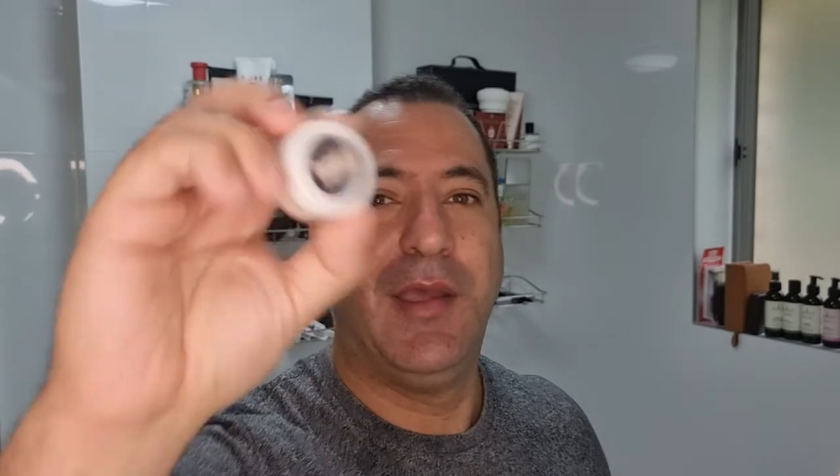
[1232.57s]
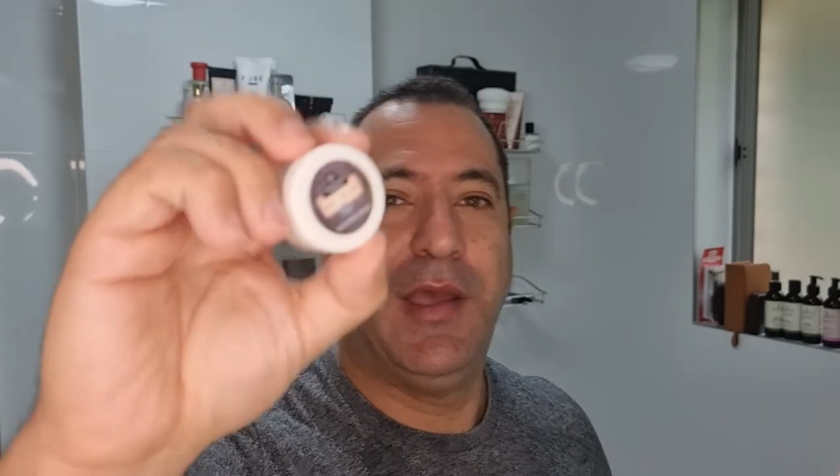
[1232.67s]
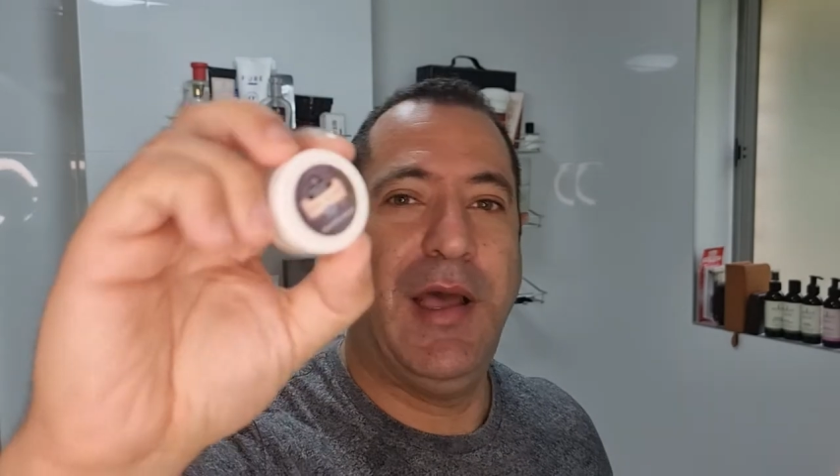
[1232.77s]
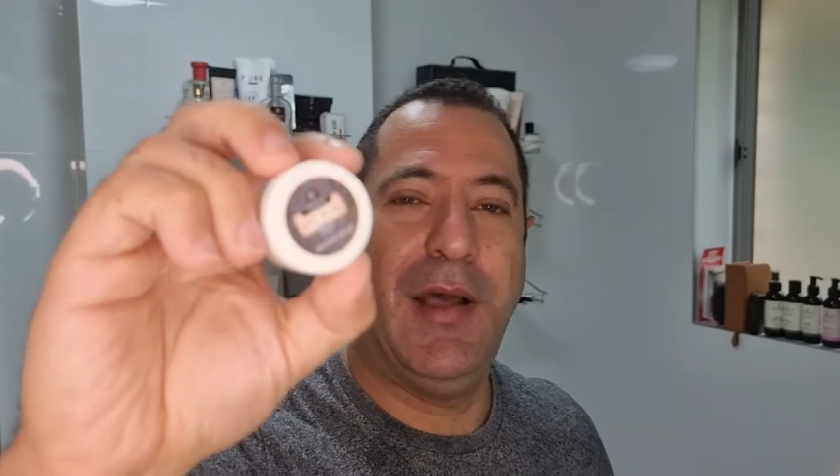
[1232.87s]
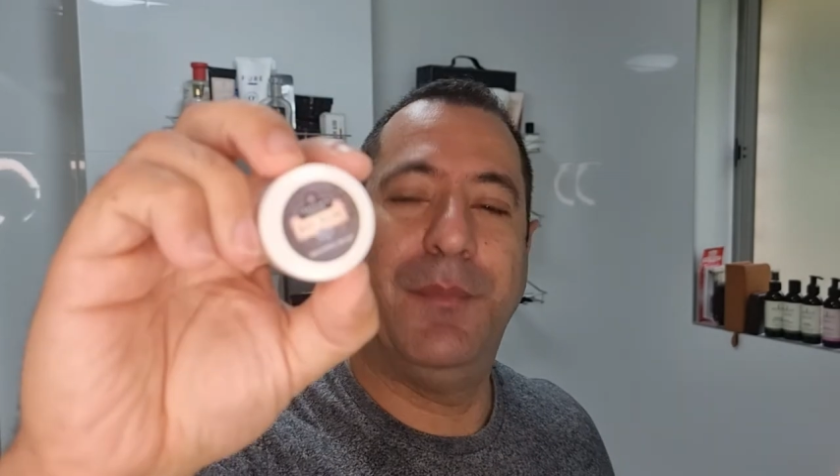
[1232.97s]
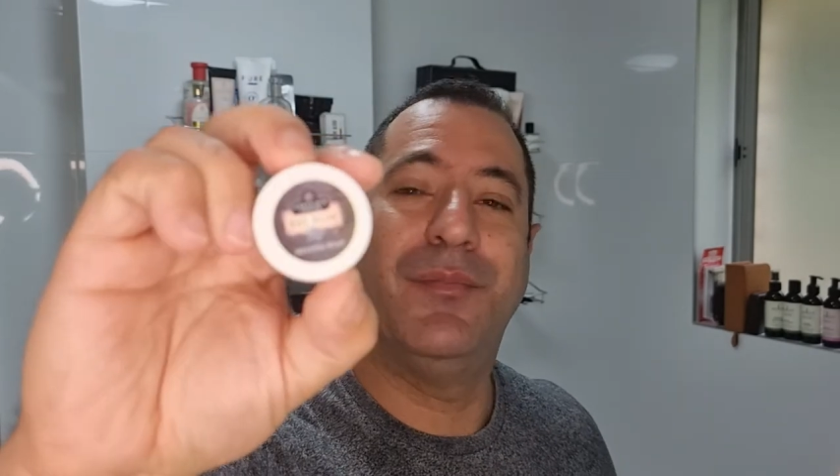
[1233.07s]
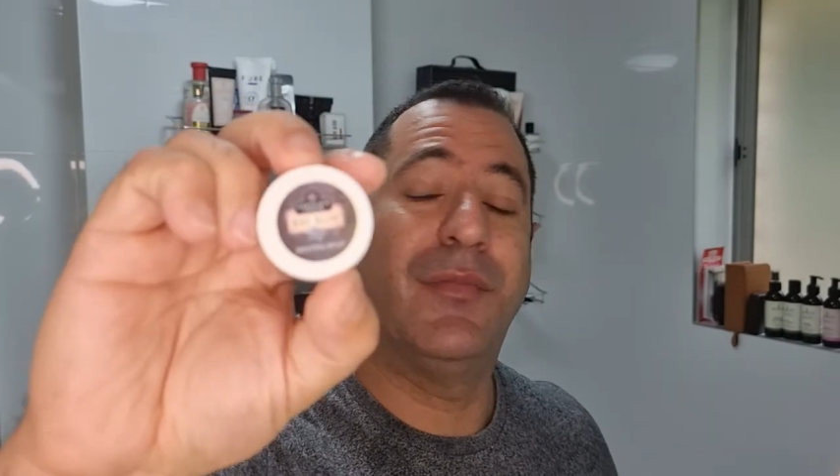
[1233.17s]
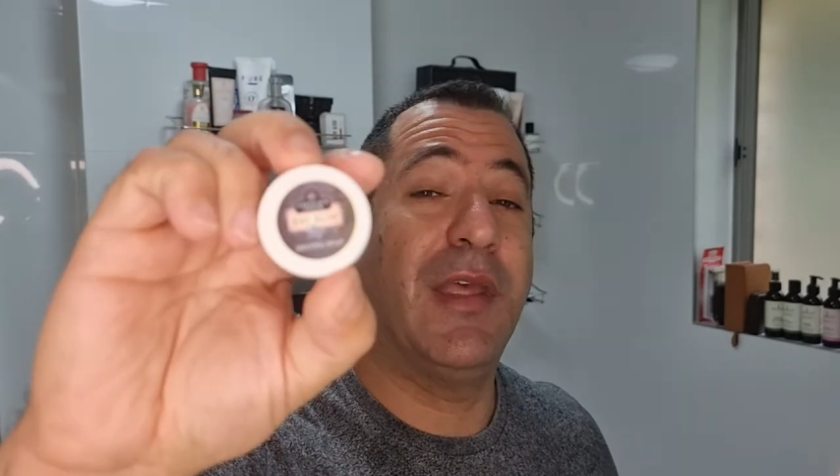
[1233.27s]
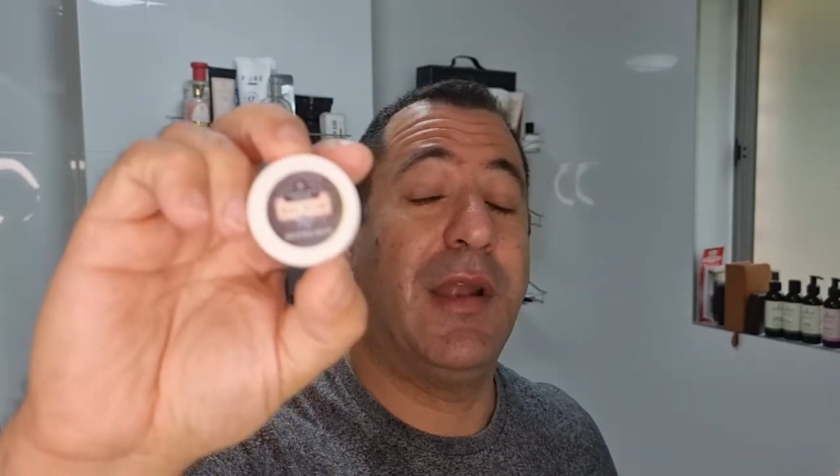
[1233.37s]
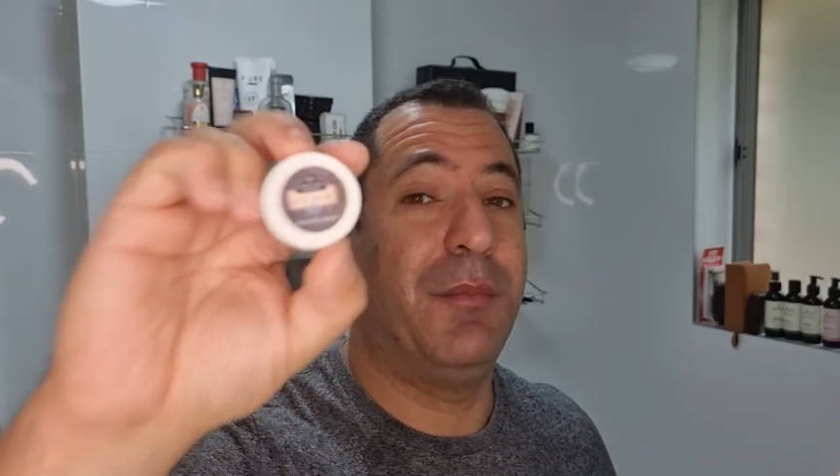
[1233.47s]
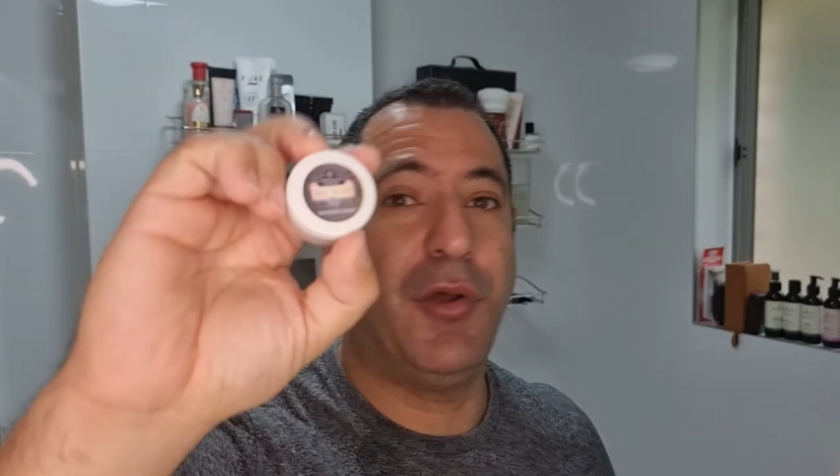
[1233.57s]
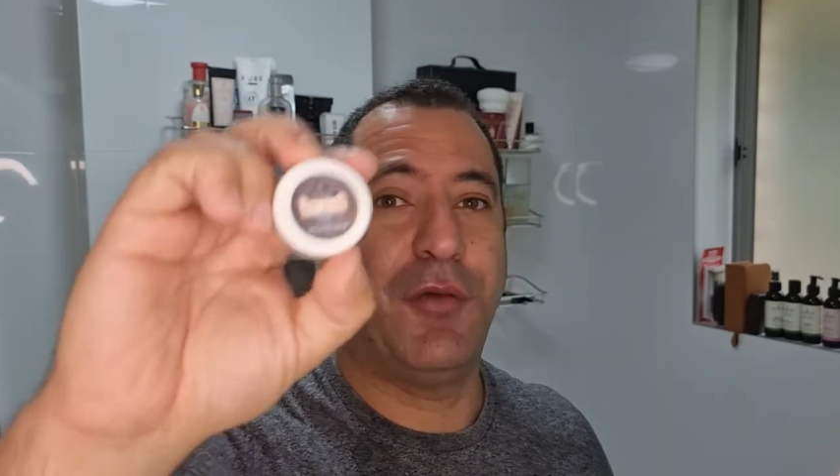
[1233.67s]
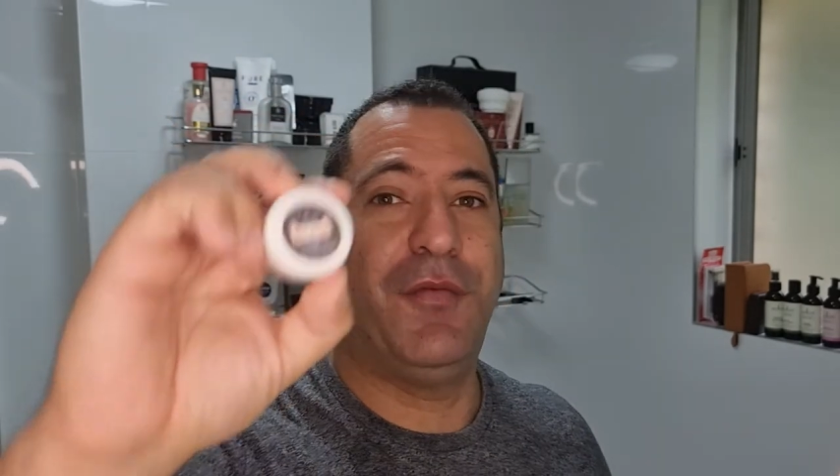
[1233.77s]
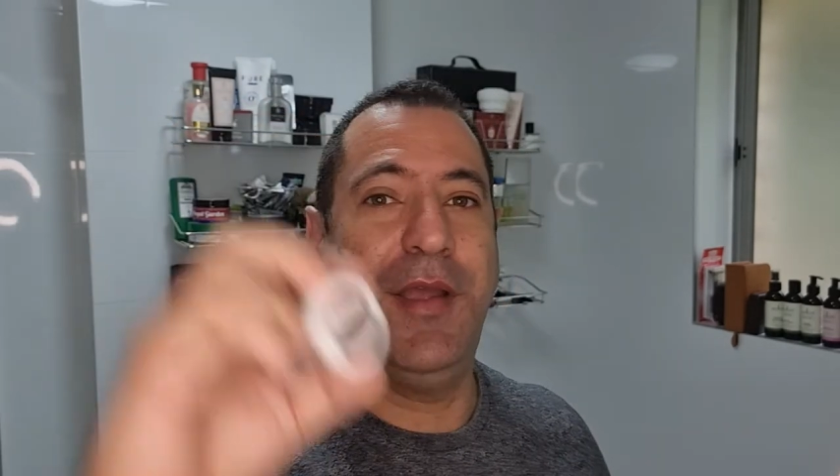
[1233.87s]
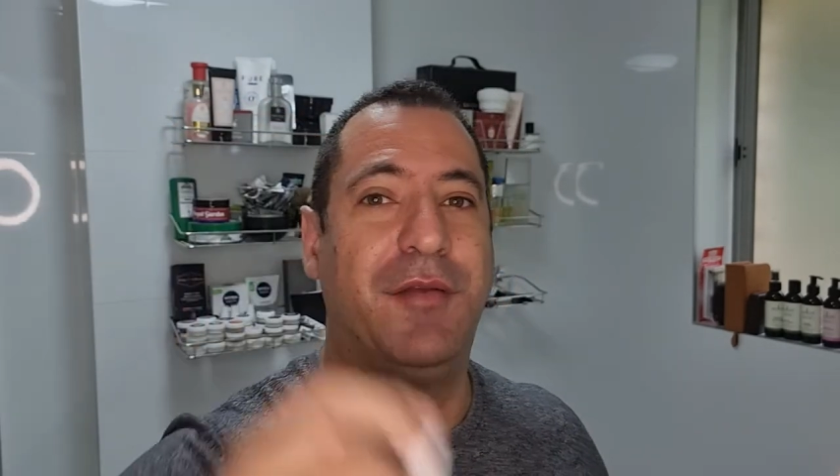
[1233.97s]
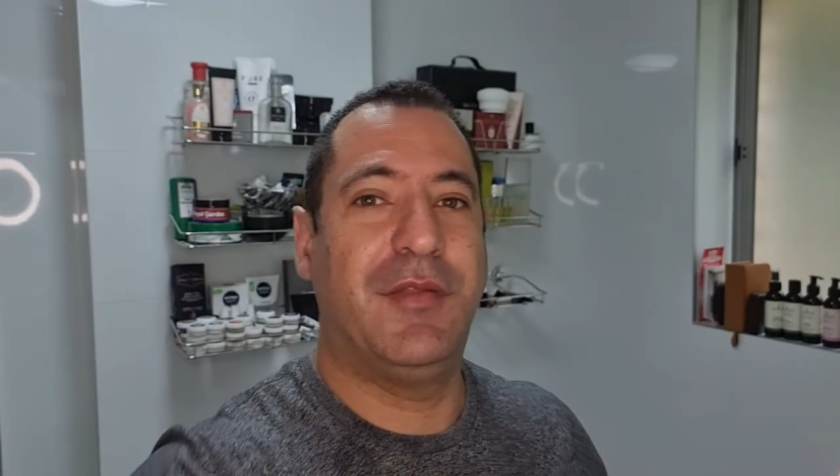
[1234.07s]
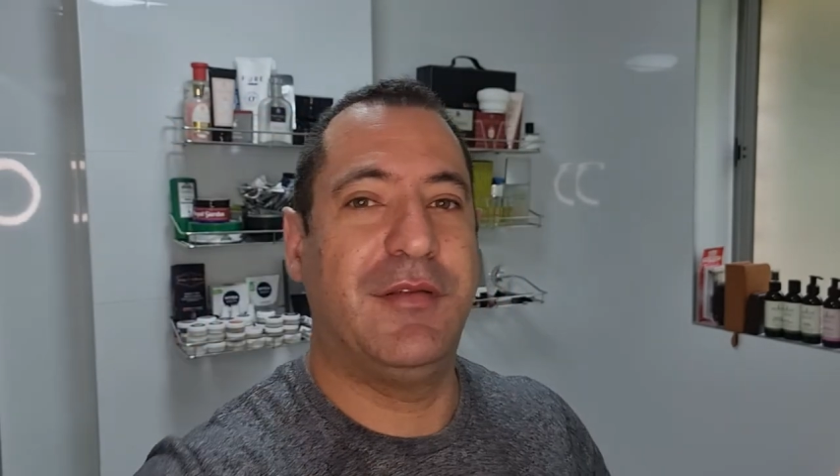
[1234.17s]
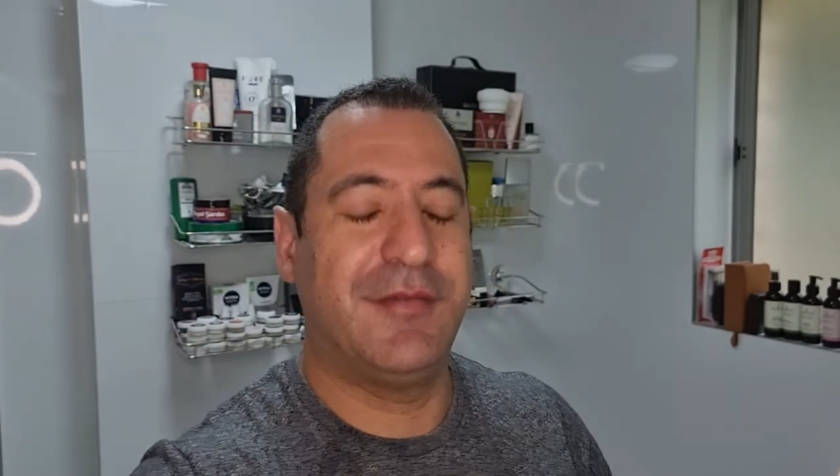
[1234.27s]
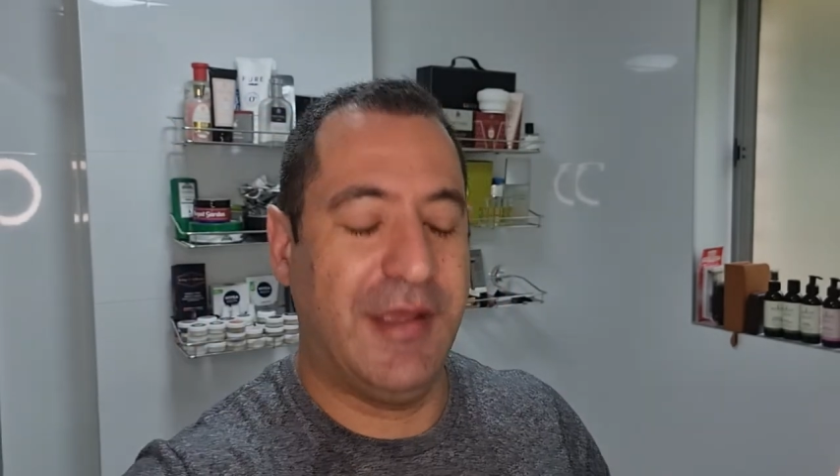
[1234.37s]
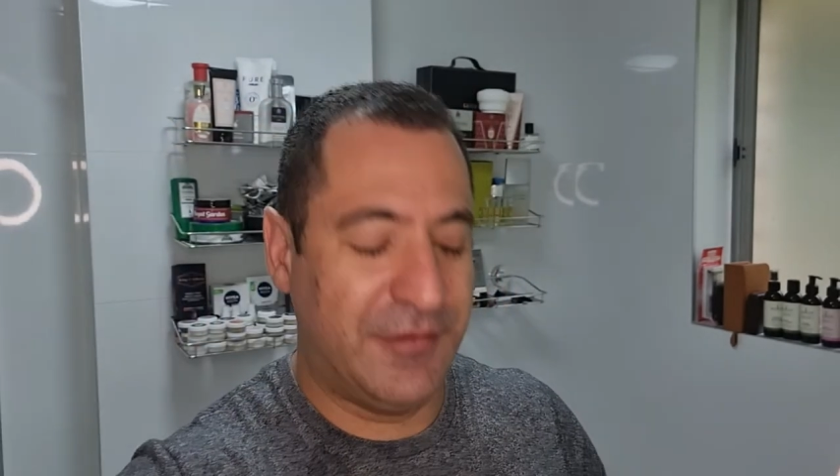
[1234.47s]
Um, that I'm not a fan of
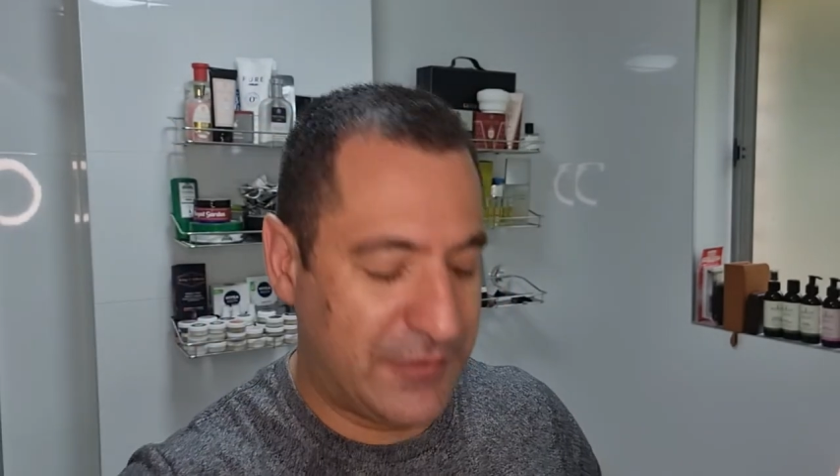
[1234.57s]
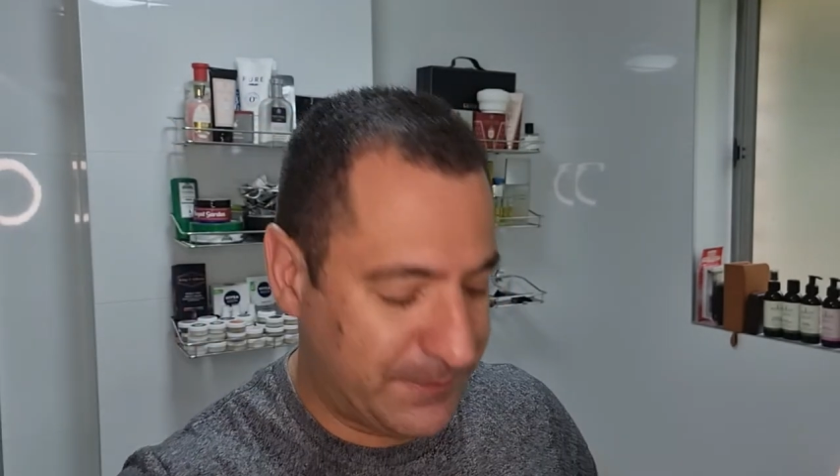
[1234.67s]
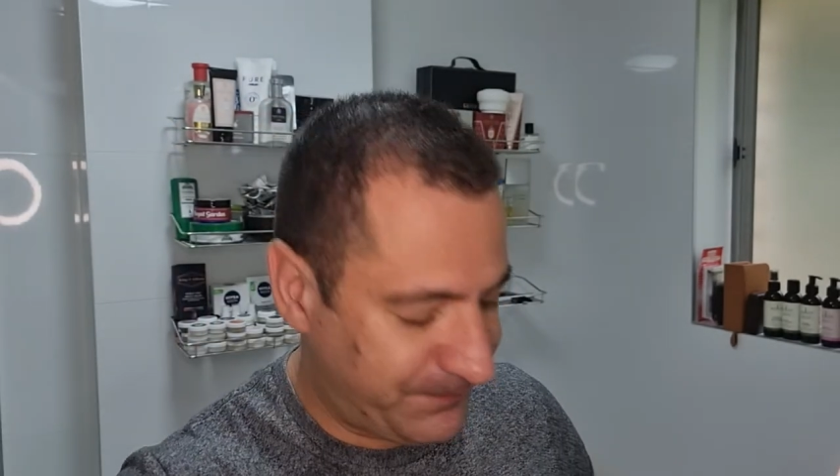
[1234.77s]
this scent.